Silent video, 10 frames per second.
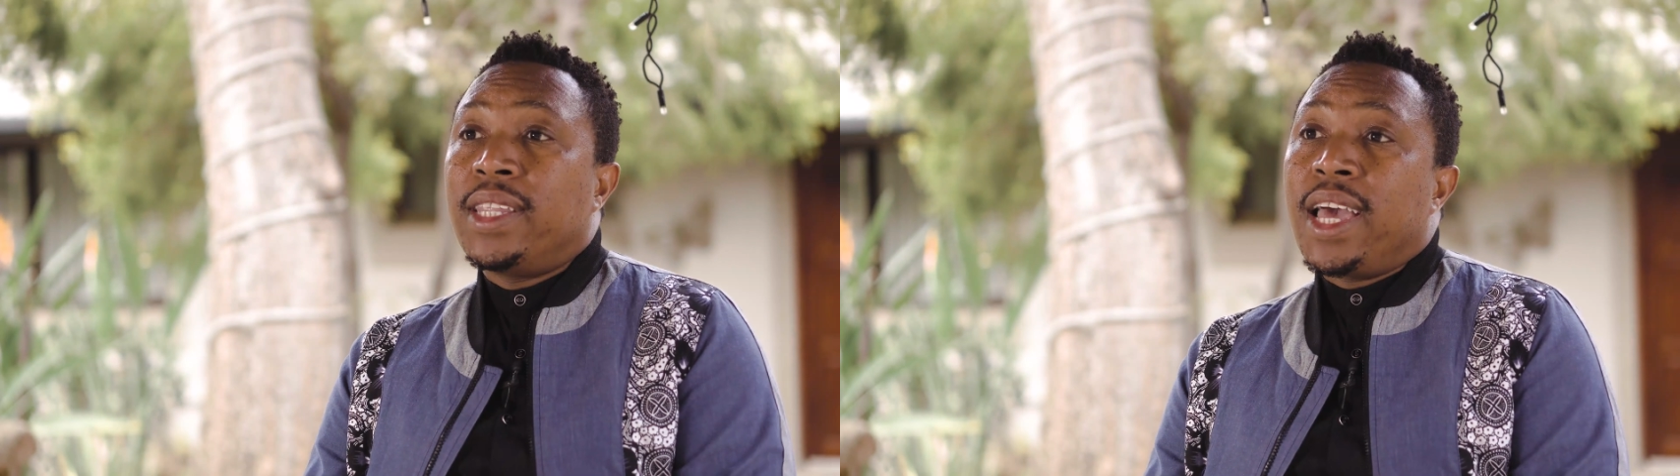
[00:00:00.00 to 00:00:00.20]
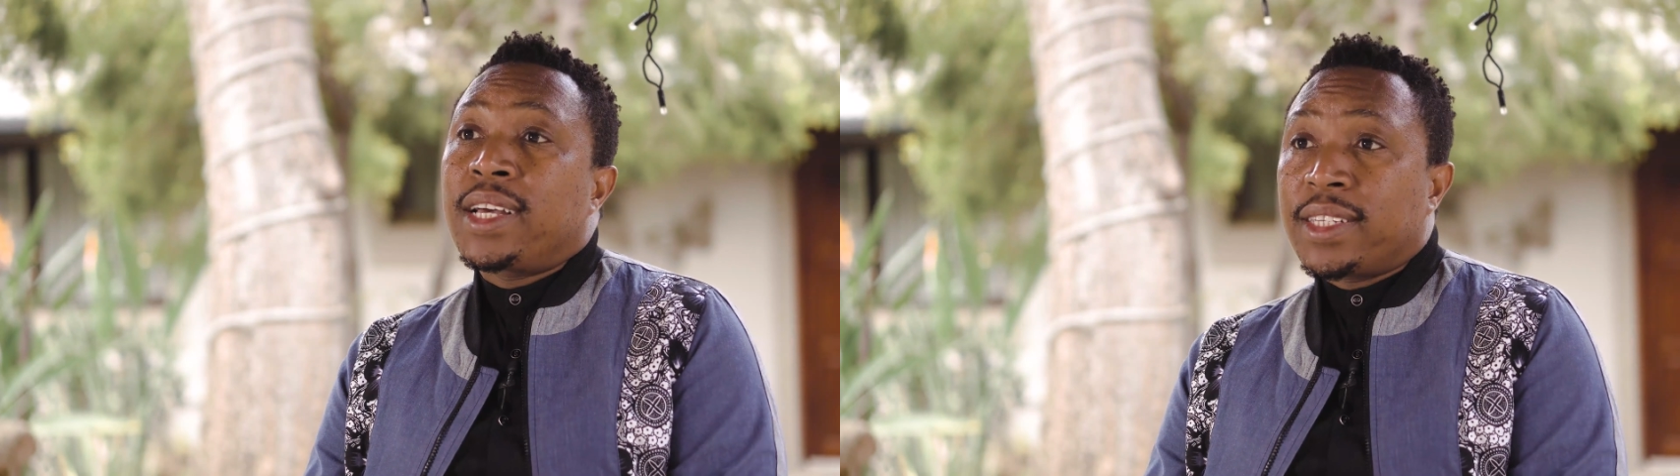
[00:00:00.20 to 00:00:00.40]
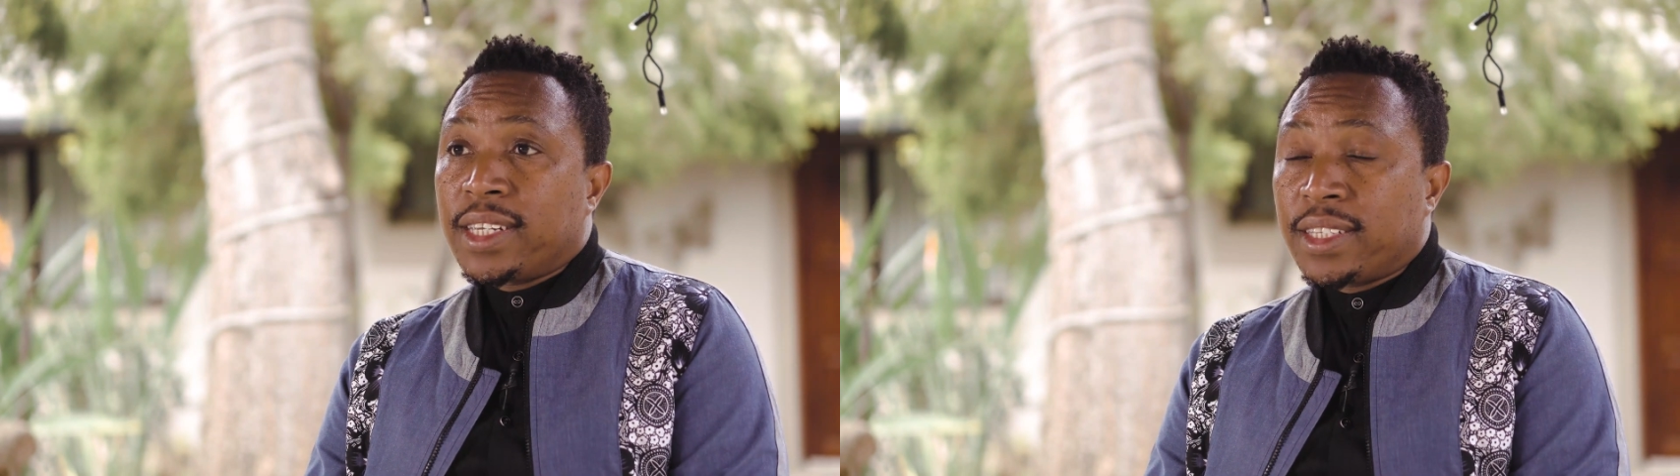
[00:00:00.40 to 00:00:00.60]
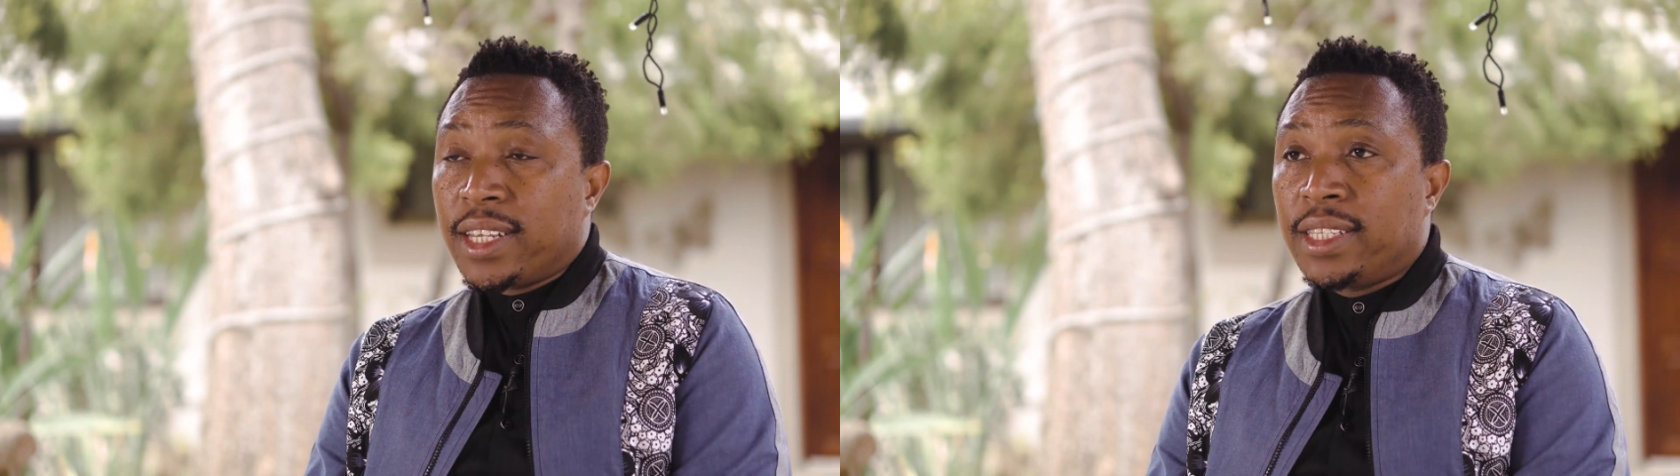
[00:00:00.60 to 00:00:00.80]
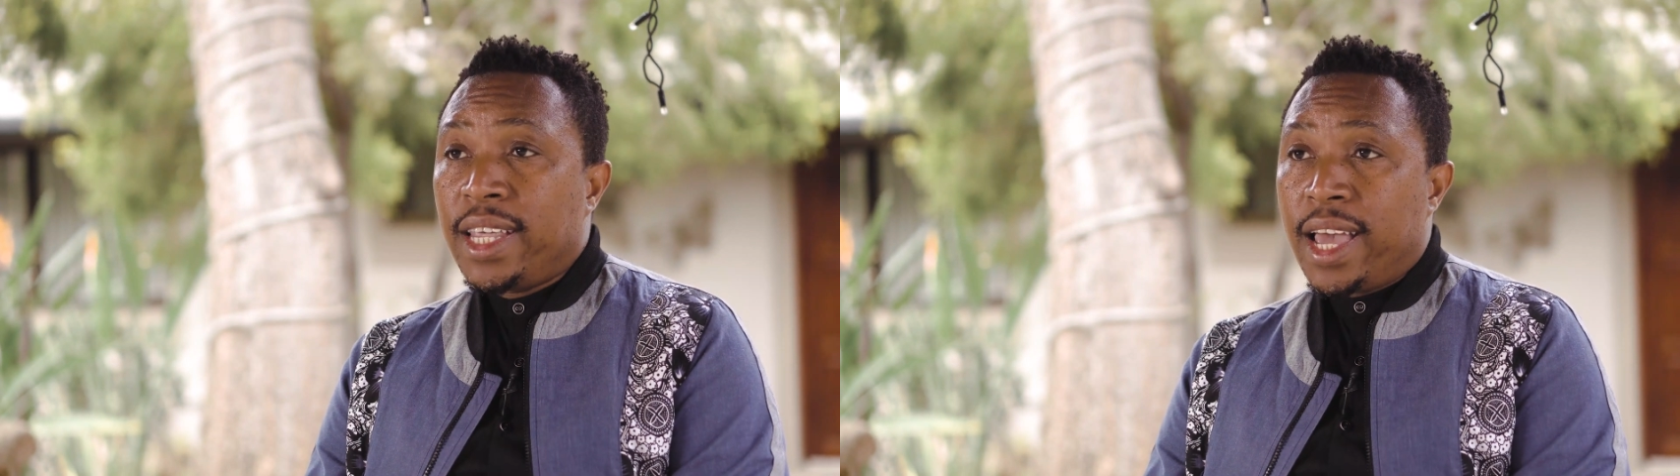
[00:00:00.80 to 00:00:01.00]
the excess
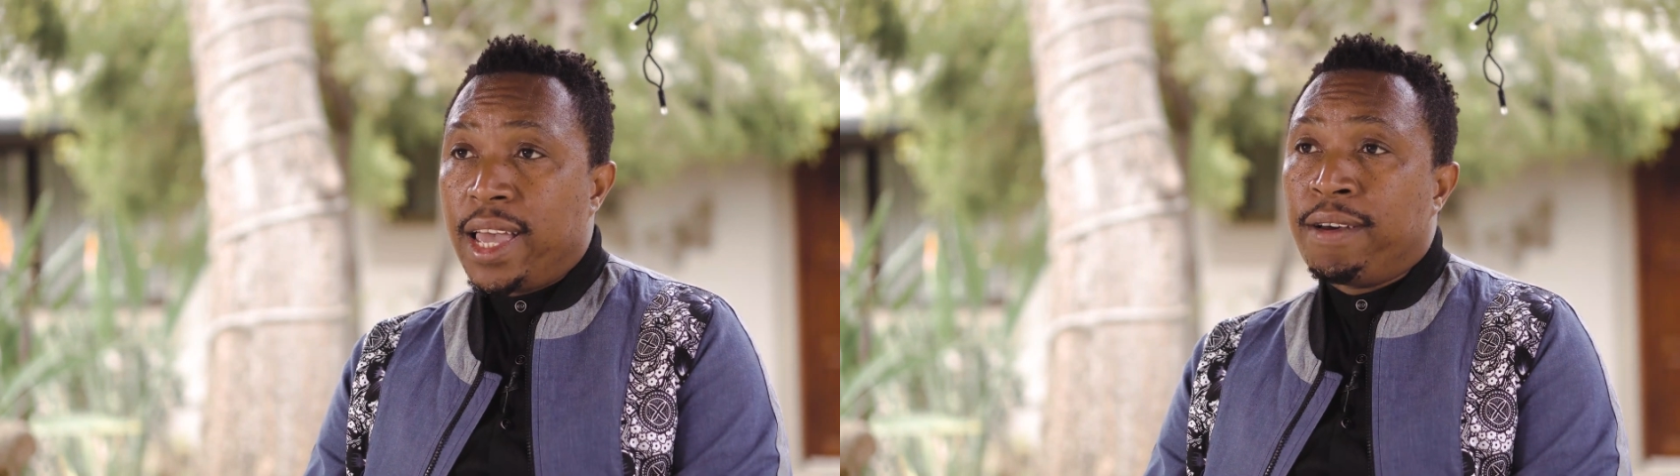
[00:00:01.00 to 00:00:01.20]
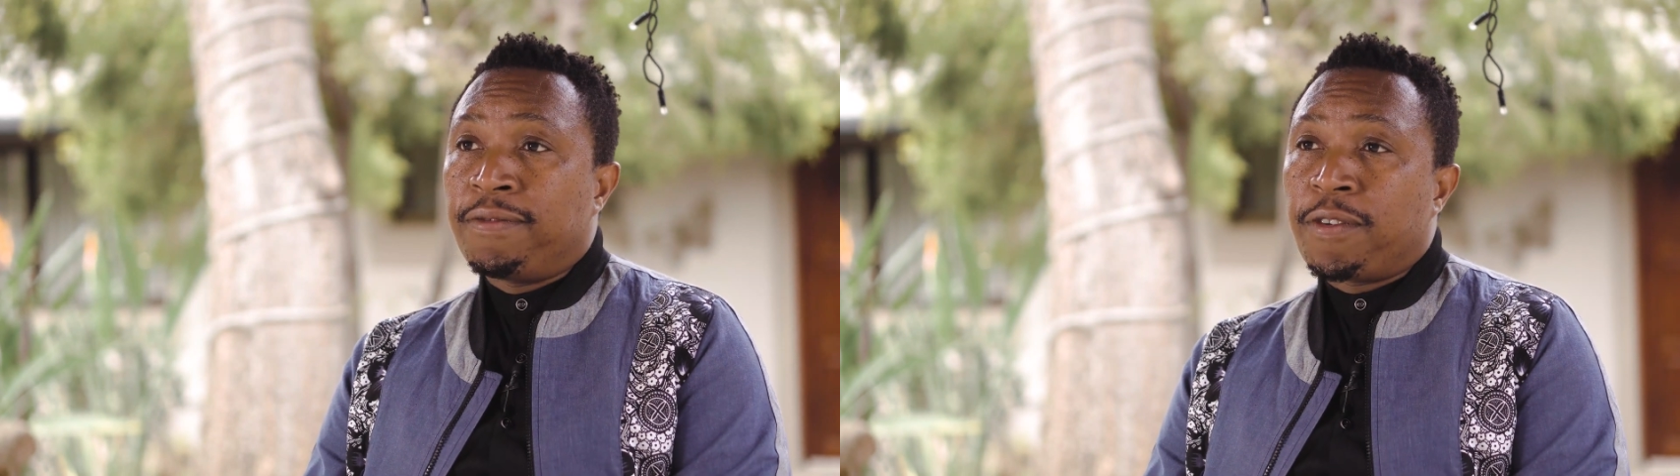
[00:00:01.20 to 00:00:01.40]
that they have